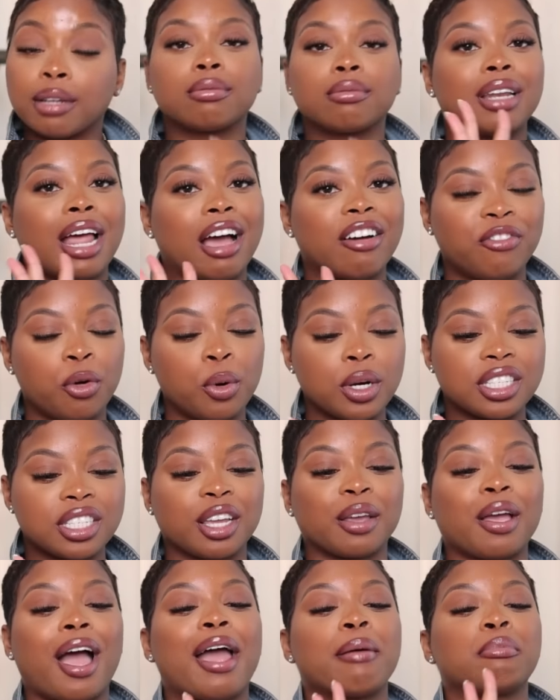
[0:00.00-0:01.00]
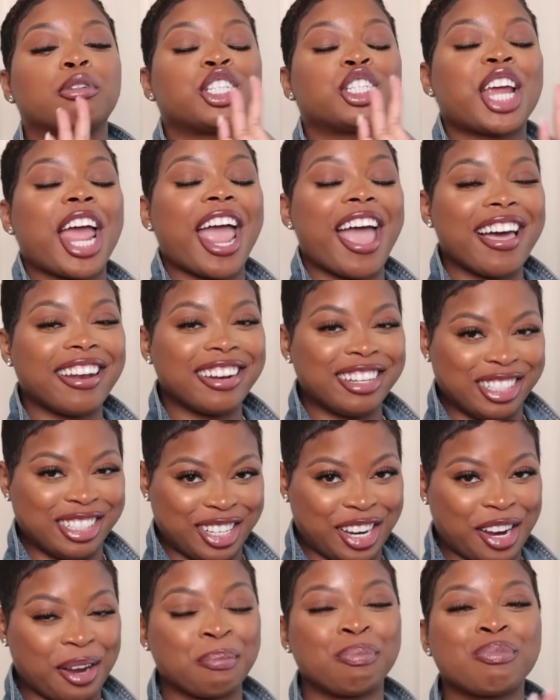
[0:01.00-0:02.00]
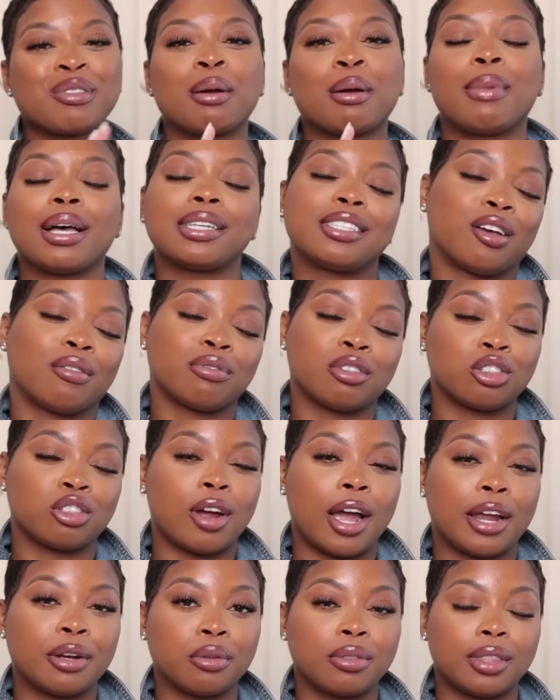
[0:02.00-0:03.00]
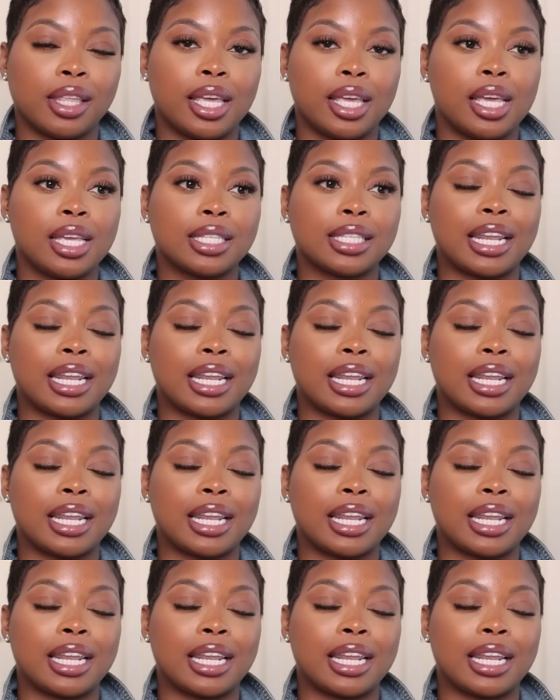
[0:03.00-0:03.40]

not forcing, I'm challenging myself to try new things.